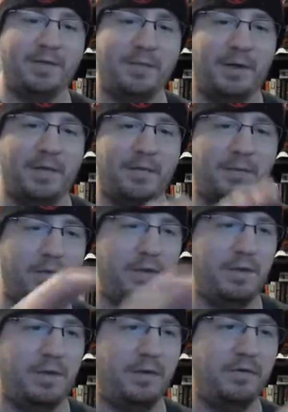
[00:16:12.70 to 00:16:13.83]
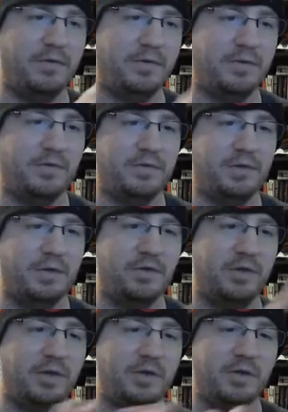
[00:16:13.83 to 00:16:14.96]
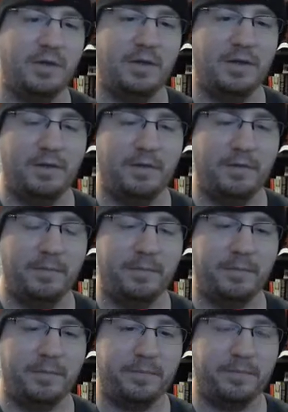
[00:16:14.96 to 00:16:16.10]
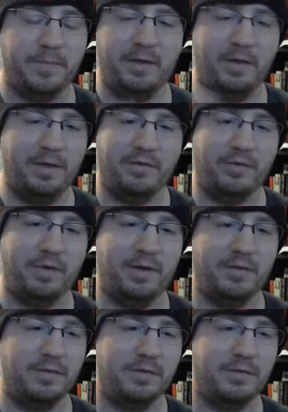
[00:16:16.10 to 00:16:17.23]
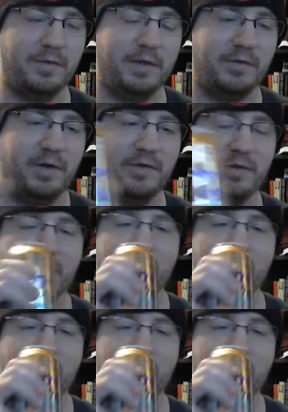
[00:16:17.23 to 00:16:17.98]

somehow through the notices, which is kind of strange. Yeah, look at that. It really does. That's crazy.